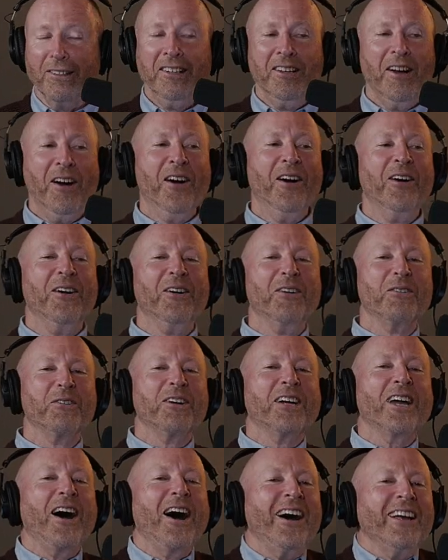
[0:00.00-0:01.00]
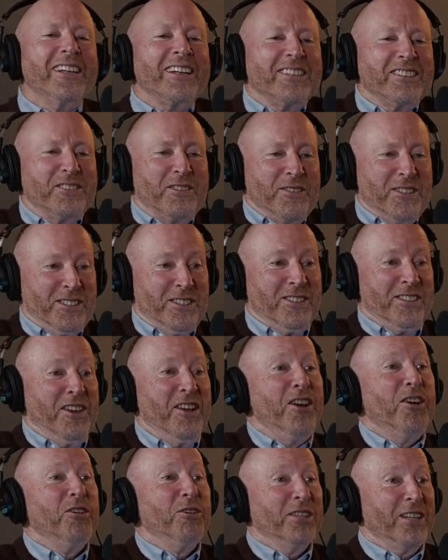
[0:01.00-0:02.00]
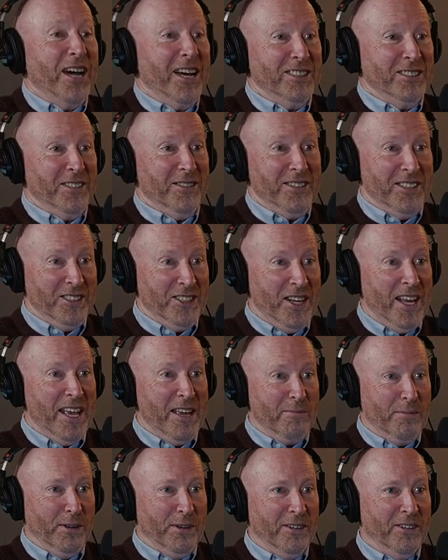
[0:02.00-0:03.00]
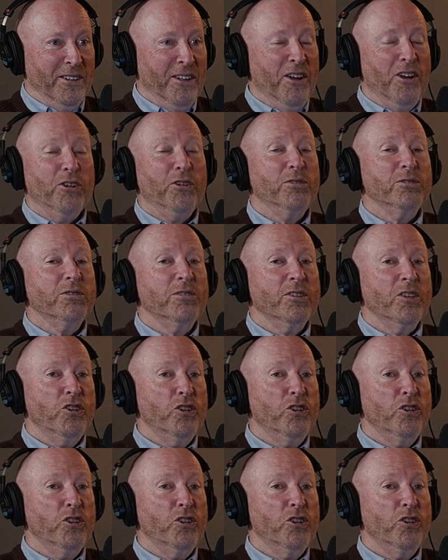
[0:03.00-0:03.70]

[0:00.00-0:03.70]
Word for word: That's right. Who, got who to said the, yes. Who got to the table, who, right.